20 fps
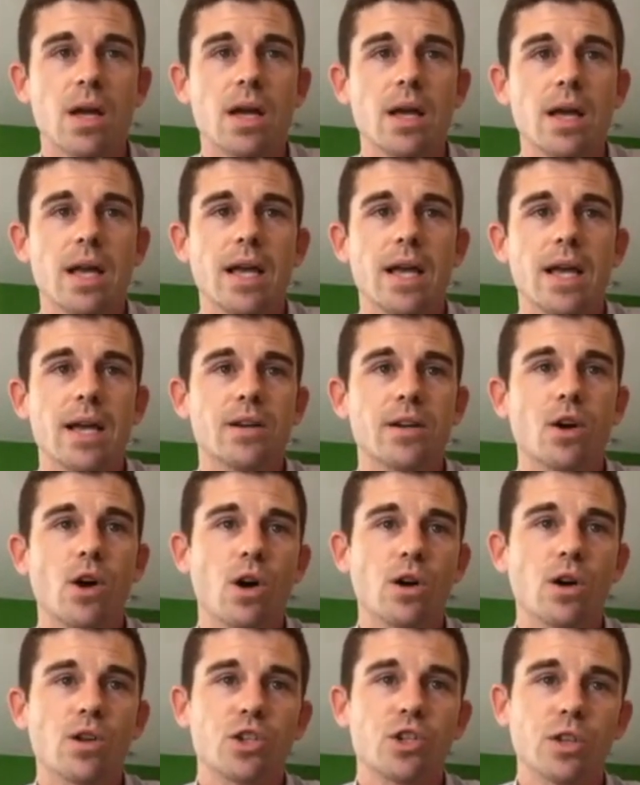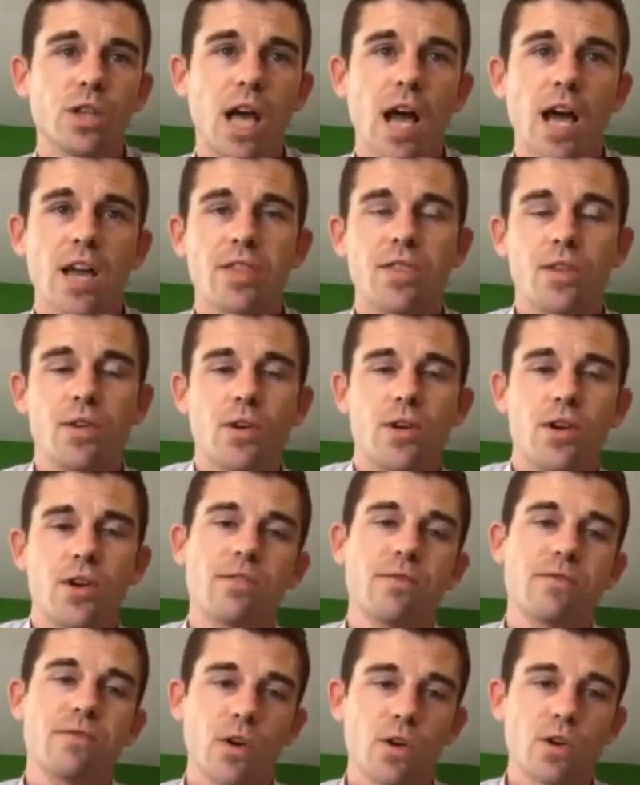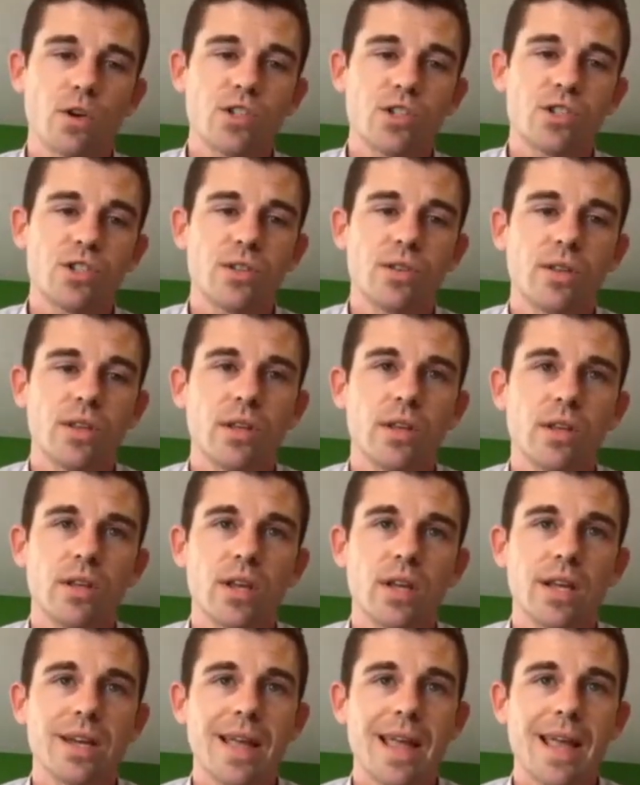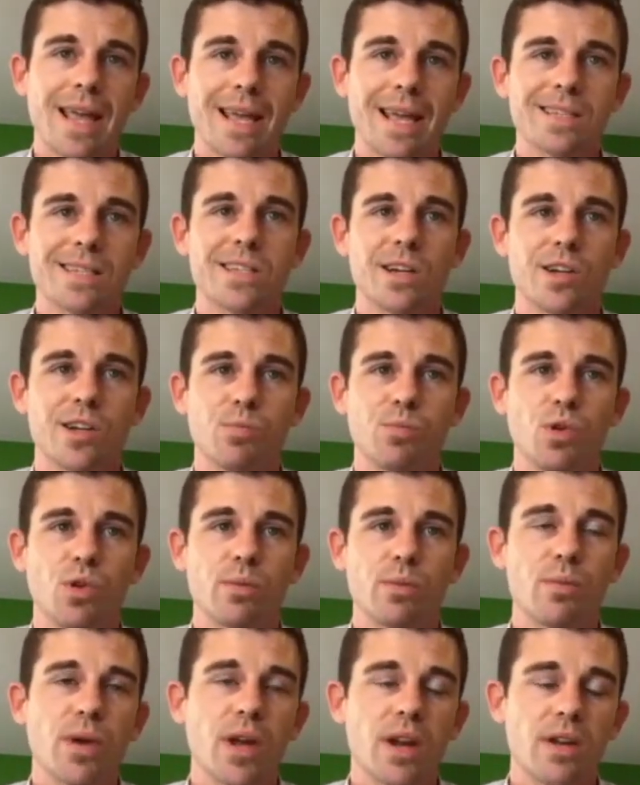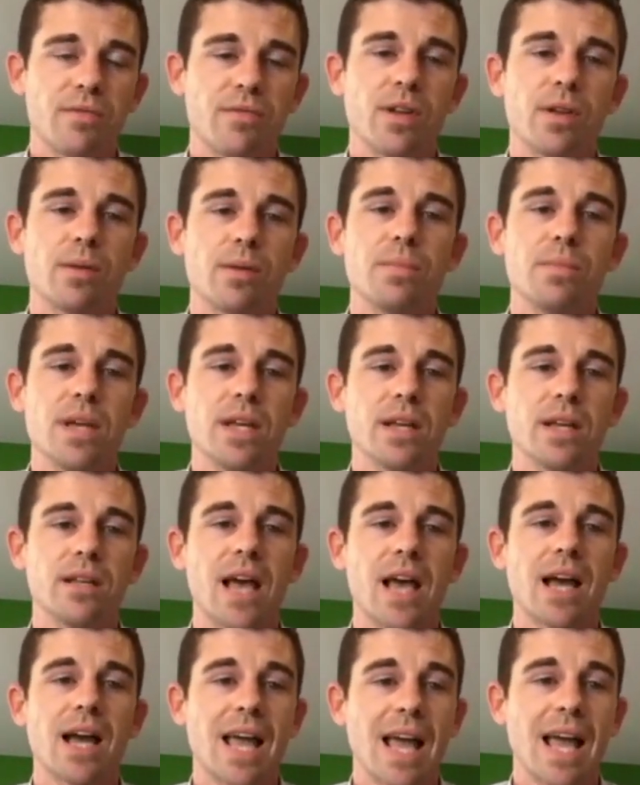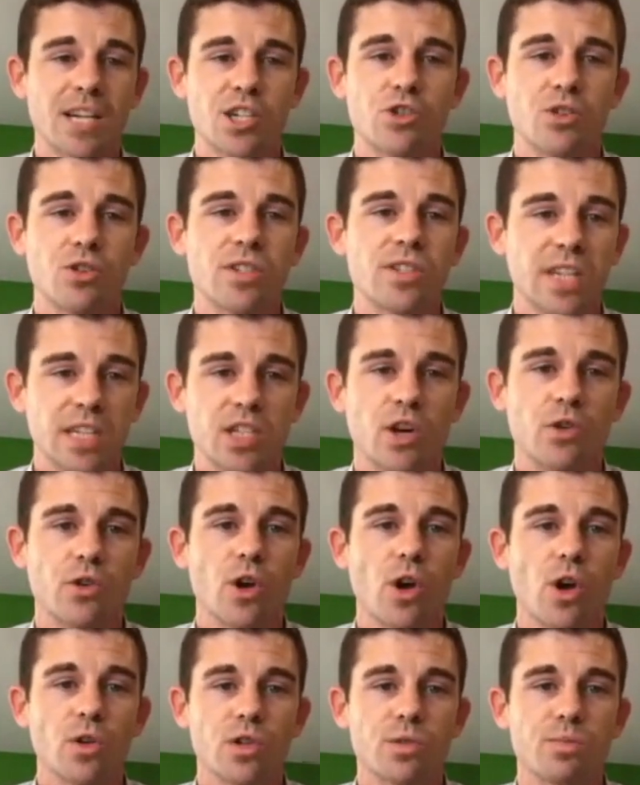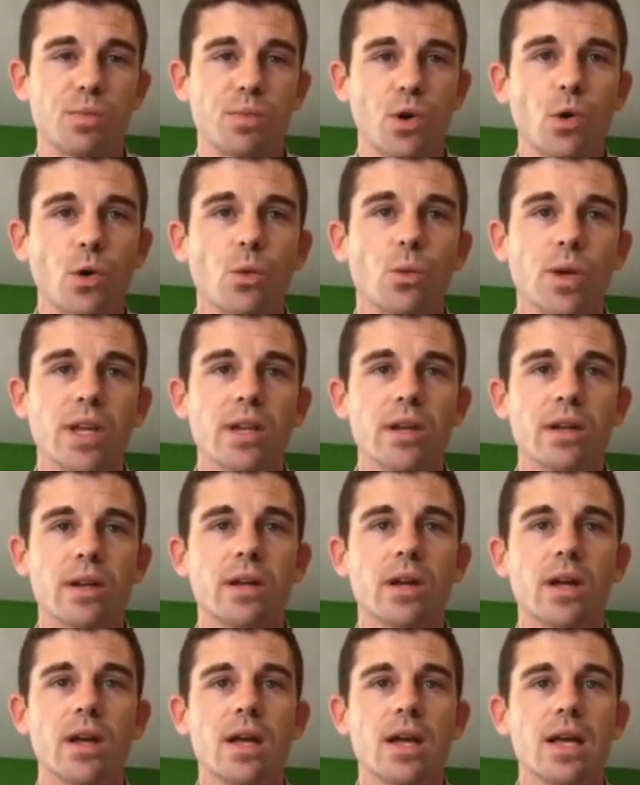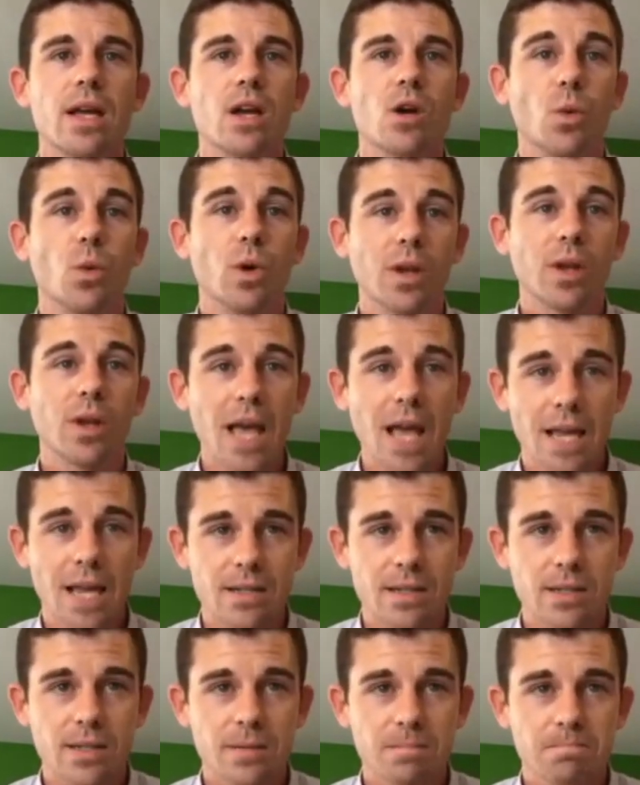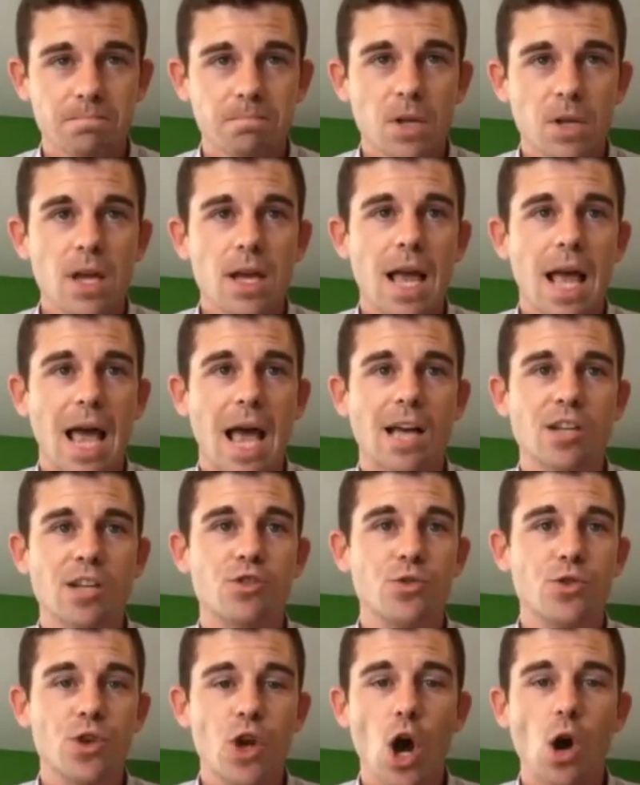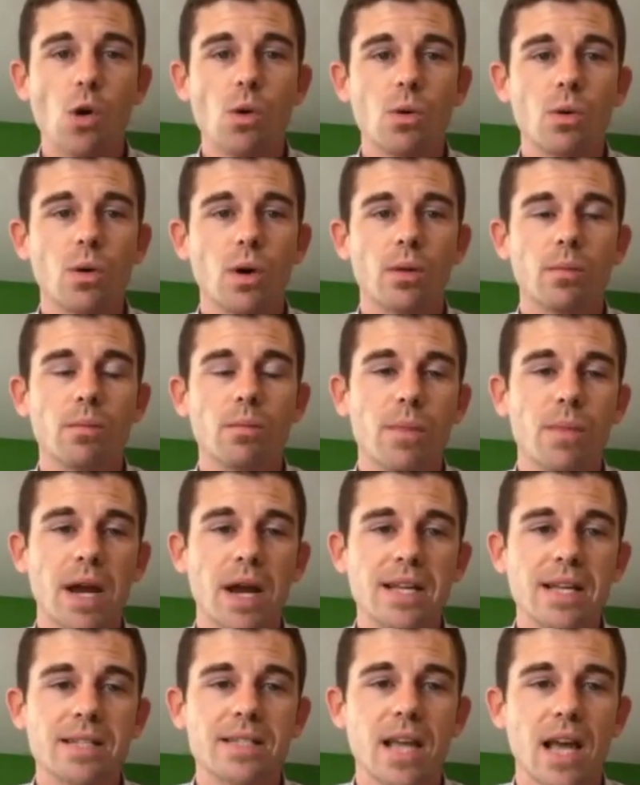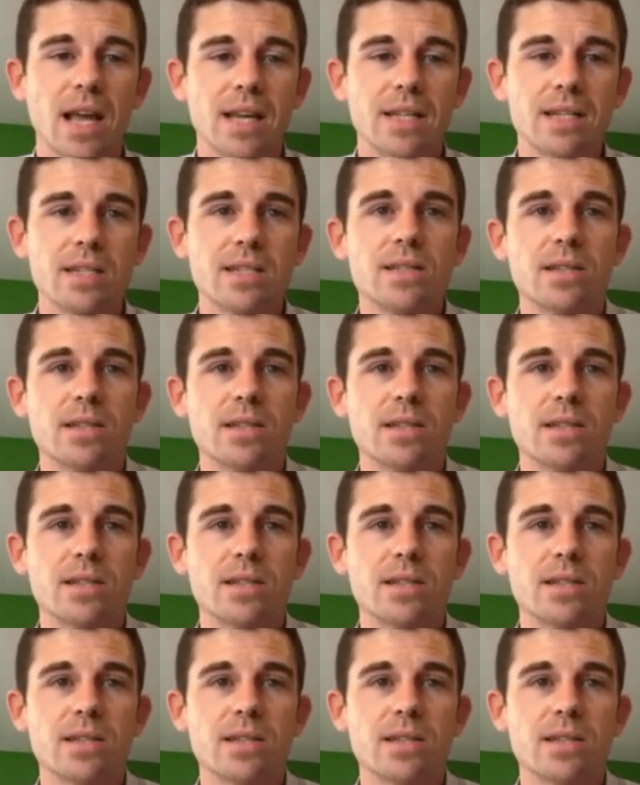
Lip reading: And on July 31st, the enhanced unemployment benefit, meaning that extra $600 per week, will end. As you know, many tenants